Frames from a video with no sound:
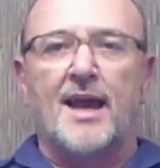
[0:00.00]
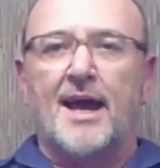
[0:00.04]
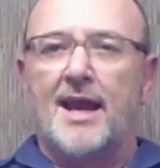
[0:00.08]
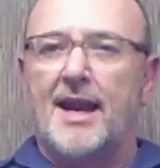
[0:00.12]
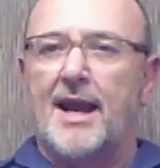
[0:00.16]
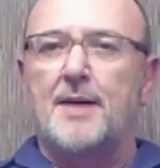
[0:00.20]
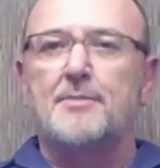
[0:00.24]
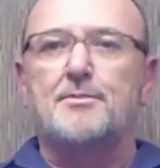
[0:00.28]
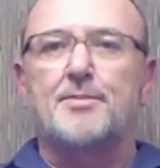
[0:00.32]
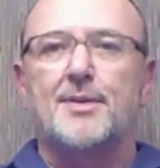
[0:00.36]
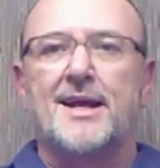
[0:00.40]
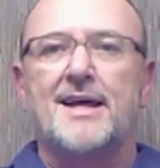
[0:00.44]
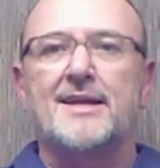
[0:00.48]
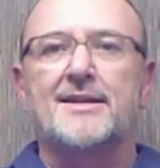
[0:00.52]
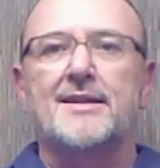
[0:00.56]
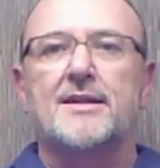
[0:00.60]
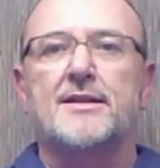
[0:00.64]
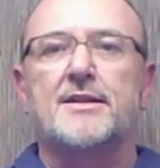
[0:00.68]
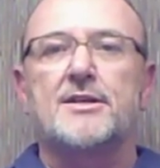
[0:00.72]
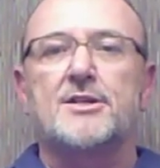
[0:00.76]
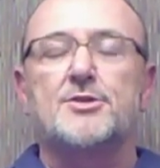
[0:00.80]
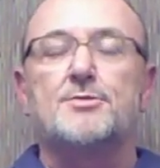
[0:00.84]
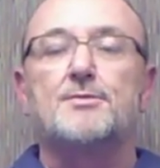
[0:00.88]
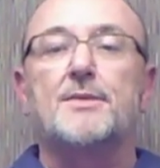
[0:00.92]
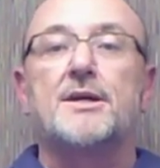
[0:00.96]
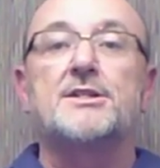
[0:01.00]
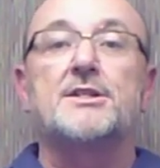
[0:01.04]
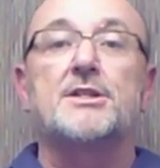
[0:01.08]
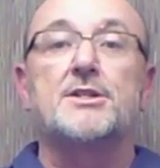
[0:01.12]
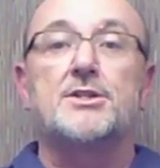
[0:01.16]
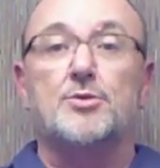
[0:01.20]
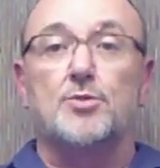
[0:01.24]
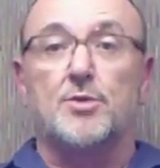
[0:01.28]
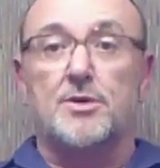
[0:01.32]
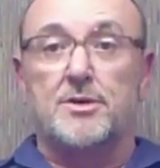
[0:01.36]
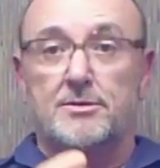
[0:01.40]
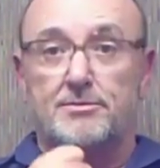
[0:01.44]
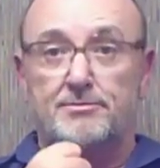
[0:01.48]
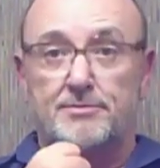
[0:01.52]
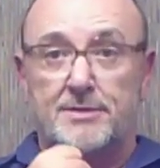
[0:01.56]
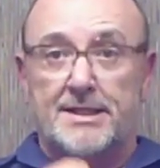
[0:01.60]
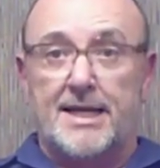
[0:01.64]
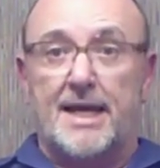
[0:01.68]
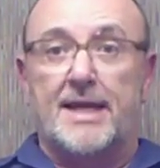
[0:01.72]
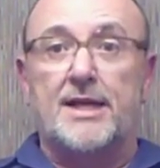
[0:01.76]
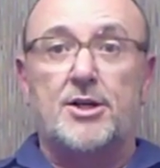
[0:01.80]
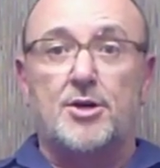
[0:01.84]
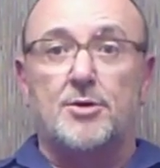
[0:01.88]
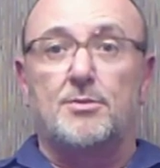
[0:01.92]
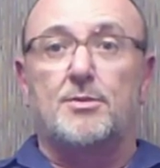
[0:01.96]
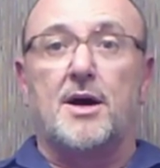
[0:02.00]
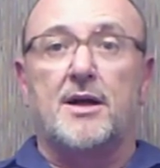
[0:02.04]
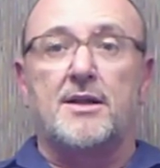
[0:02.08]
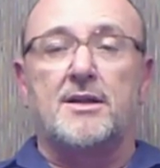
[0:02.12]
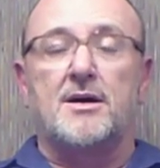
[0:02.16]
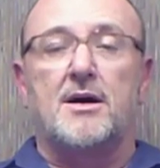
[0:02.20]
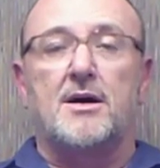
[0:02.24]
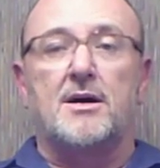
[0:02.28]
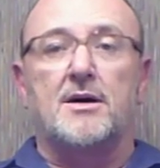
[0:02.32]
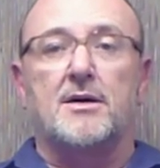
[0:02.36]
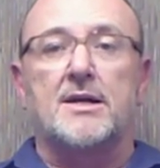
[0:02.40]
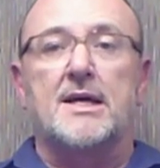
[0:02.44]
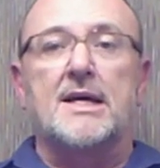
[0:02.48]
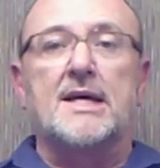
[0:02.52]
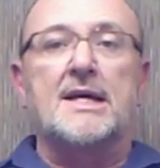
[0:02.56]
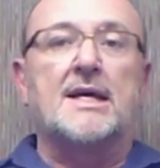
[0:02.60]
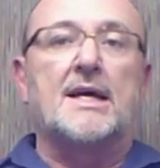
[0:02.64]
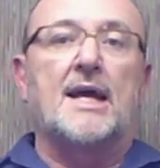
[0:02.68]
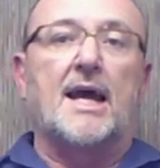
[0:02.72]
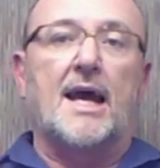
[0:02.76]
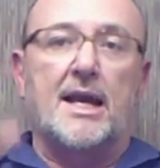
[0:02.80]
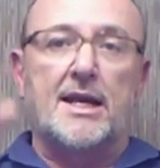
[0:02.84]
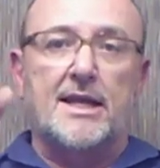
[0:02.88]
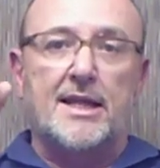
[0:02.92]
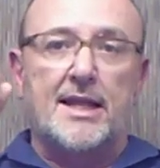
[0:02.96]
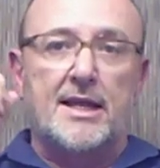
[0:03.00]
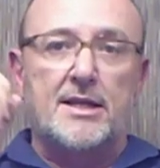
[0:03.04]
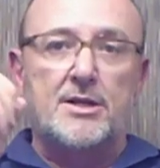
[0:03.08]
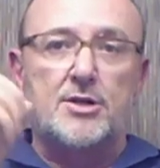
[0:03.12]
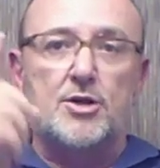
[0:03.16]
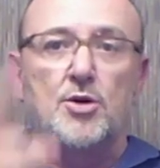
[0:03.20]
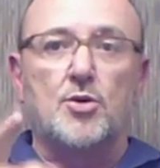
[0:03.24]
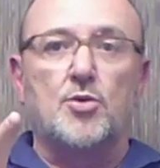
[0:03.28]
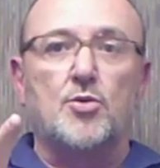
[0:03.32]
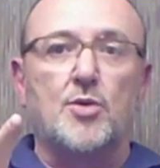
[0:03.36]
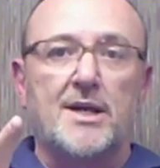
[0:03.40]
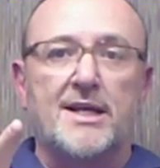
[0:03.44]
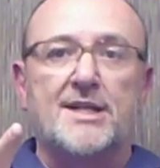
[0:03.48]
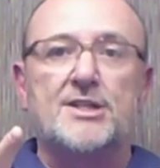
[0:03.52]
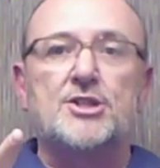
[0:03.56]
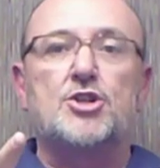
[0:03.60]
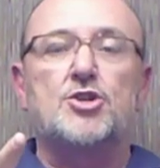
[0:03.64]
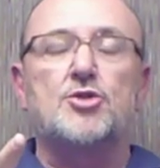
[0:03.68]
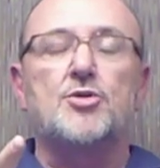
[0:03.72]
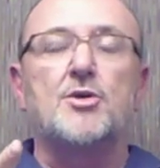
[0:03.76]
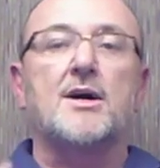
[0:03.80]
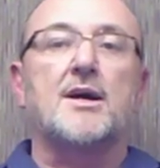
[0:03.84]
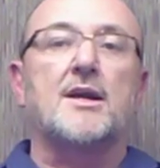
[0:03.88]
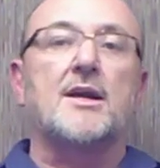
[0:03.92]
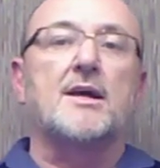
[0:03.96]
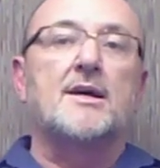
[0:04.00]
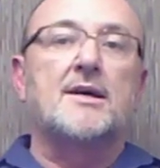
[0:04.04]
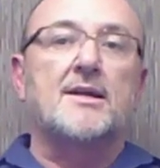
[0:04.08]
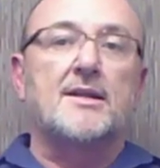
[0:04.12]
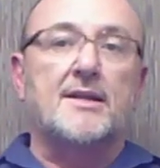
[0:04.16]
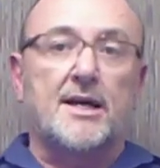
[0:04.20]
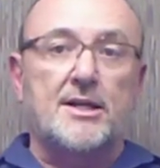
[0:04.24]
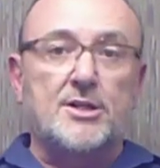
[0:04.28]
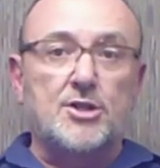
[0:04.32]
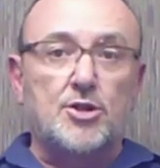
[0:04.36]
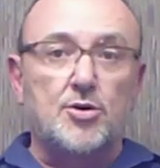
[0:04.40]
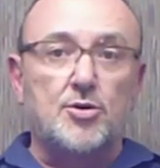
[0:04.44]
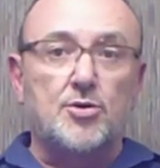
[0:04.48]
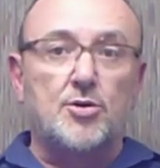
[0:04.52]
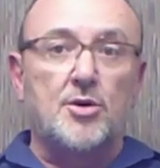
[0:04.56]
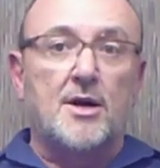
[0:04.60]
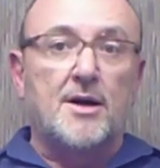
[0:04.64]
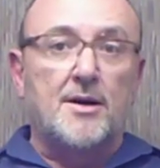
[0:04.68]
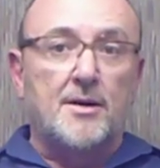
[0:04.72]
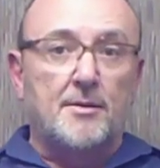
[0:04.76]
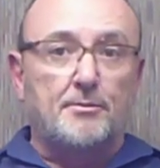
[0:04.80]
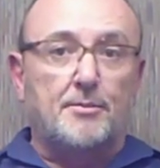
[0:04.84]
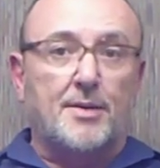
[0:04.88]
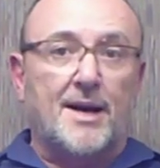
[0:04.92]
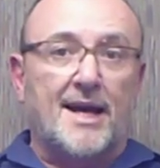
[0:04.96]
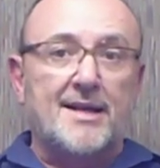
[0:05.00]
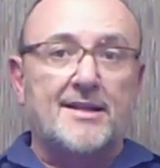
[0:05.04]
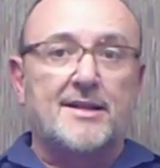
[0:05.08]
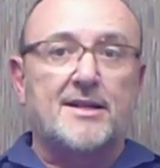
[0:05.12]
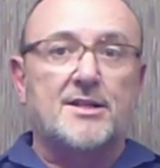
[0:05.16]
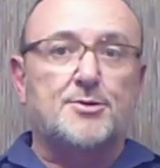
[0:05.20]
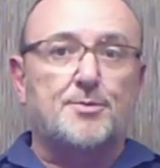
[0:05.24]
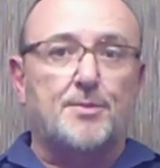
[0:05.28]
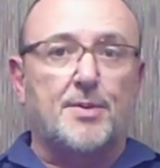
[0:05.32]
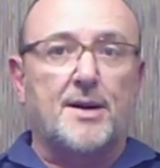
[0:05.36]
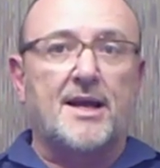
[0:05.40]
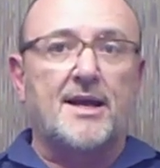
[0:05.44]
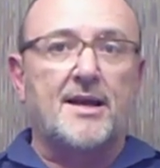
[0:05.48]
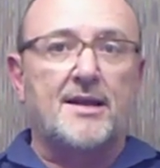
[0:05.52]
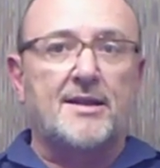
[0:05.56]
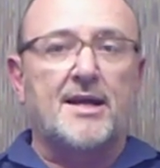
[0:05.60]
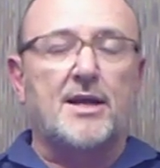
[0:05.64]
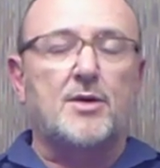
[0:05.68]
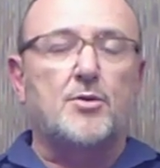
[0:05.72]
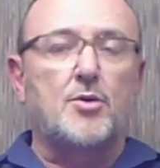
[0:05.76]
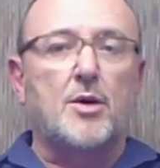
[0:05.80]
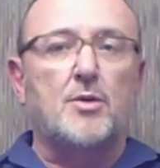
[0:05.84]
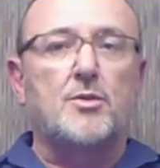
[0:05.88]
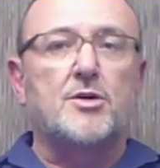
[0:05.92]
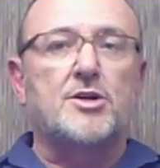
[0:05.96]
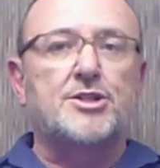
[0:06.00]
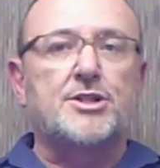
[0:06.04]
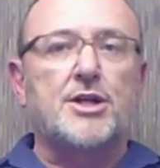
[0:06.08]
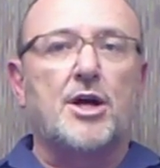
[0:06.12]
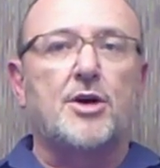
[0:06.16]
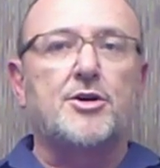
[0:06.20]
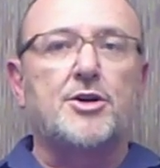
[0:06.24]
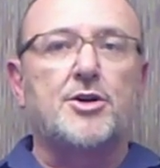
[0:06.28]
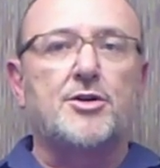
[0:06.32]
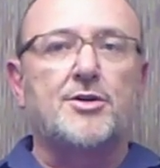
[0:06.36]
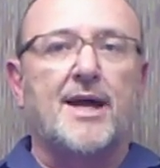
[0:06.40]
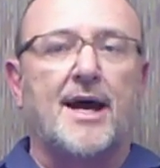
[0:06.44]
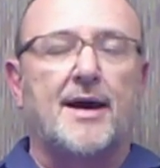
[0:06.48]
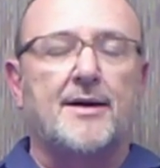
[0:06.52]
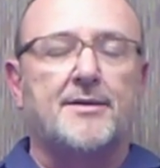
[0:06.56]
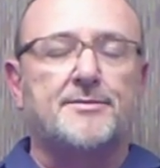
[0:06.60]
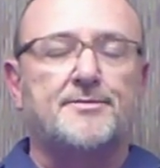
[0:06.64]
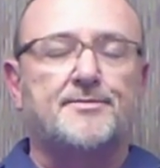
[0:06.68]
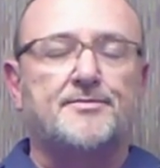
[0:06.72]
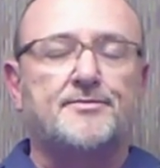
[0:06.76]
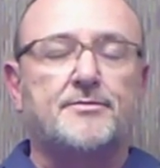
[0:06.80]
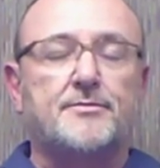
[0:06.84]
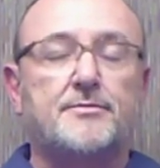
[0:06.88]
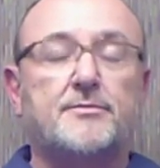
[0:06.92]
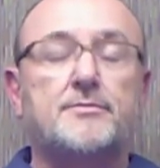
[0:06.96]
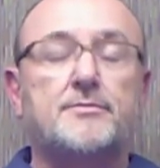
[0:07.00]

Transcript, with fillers: And I pray that this message will take you by the heart, and that you will ensure that you pray this prayer that we will show you now,